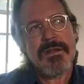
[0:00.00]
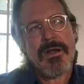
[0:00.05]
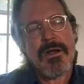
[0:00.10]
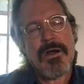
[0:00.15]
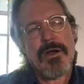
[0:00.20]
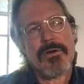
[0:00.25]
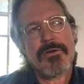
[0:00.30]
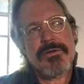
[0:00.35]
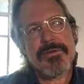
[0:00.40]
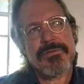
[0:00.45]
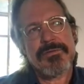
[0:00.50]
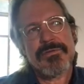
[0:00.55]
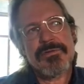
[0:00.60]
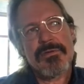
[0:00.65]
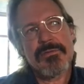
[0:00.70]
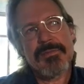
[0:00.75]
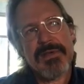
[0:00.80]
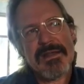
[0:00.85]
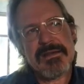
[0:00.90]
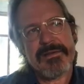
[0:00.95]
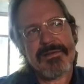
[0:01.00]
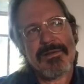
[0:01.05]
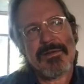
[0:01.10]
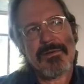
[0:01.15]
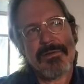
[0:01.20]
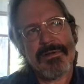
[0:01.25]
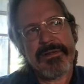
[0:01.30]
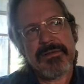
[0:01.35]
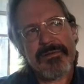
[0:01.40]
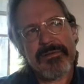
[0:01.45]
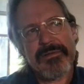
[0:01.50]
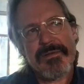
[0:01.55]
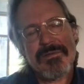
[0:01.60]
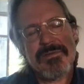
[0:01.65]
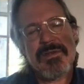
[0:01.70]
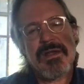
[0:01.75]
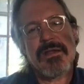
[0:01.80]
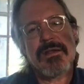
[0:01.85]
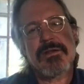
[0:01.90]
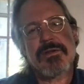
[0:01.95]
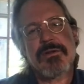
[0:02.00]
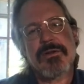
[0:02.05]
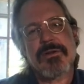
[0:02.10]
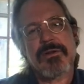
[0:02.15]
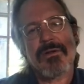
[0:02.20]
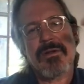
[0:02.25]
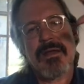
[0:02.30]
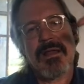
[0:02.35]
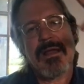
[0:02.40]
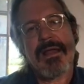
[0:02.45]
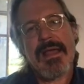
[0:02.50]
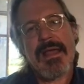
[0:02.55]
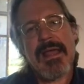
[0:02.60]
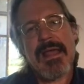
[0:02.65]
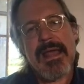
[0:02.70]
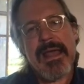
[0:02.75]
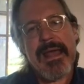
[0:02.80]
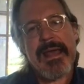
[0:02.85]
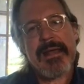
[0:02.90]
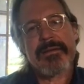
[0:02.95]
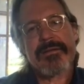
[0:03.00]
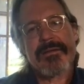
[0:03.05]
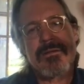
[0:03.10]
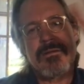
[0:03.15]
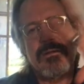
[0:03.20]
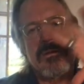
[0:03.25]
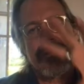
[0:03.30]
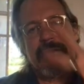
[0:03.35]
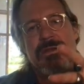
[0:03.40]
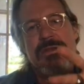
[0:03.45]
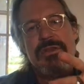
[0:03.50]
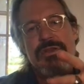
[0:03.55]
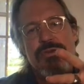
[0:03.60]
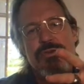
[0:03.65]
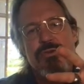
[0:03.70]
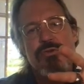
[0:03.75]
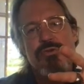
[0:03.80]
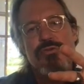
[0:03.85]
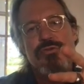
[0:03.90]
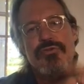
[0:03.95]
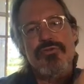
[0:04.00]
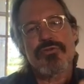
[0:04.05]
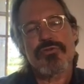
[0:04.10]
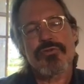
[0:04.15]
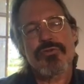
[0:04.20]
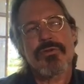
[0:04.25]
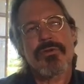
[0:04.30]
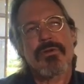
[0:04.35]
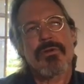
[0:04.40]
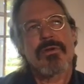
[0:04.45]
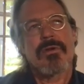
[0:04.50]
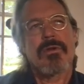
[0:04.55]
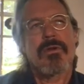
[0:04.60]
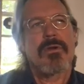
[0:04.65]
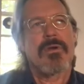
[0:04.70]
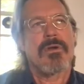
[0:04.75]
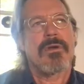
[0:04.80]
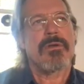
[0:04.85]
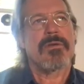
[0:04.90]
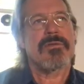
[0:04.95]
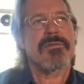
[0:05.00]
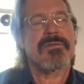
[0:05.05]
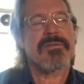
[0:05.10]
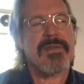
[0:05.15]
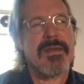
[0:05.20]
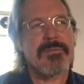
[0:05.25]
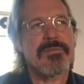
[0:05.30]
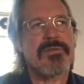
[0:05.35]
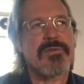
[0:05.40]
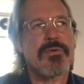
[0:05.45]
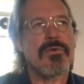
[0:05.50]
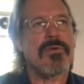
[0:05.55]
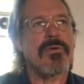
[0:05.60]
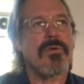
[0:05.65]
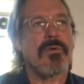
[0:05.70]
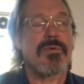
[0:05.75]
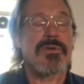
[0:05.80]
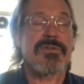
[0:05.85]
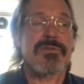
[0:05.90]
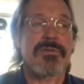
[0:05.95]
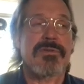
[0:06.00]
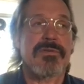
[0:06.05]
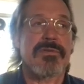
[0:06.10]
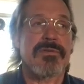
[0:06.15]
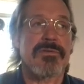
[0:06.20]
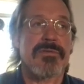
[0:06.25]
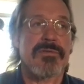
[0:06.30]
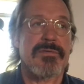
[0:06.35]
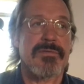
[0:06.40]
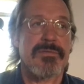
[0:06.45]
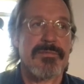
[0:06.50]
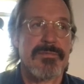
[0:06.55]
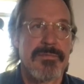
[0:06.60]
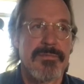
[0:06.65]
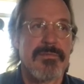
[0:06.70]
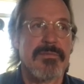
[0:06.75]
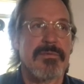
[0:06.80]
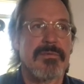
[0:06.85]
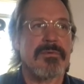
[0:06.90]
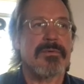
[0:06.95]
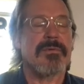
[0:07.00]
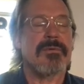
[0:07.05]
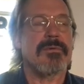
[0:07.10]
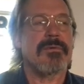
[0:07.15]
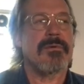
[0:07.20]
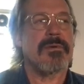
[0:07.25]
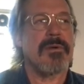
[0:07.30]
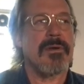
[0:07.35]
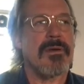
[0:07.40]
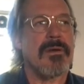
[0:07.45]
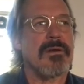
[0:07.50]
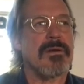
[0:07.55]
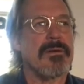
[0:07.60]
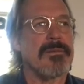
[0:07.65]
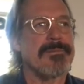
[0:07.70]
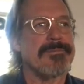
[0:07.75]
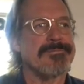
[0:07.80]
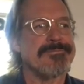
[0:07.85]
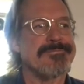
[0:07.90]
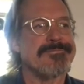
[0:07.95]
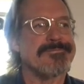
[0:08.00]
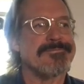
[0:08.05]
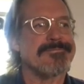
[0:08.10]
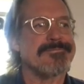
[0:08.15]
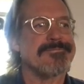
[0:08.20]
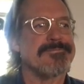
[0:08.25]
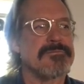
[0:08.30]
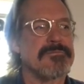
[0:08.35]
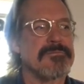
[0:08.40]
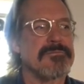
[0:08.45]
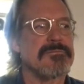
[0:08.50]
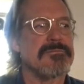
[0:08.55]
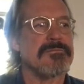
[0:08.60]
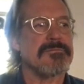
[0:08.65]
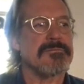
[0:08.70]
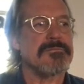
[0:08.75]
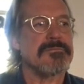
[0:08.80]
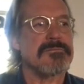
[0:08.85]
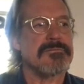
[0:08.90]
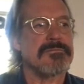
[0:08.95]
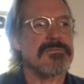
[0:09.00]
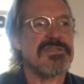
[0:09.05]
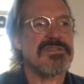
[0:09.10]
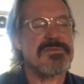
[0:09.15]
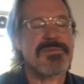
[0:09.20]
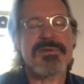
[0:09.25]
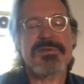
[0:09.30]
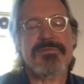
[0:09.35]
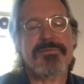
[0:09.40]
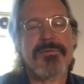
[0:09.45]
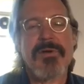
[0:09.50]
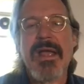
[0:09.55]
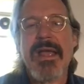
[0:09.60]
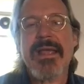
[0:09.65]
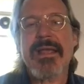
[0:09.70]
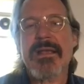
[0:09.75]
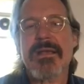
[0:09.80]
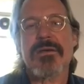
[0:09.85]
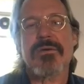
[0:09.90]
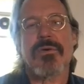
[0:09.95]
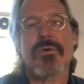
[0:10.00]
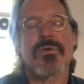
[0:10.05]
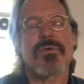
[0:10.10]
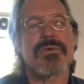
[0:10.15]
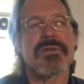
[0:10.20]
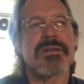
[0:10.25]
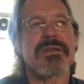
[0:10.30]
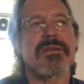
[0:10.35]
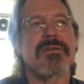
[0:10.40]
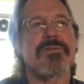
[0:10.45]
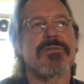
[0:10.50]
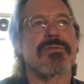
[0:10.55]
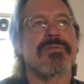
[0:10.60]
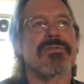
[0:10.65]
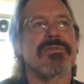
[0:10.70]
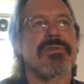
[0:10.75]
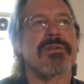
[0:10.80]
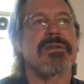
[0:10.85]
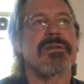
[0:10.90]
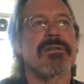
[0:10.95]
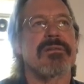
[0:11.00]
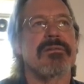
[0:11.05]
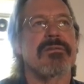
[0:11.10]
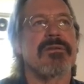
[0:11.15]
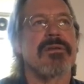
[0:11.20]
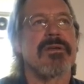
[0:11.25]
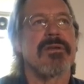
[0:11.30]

artist, humanitarian designer at a huge STEM school, which is, um, let's be frank, only interested in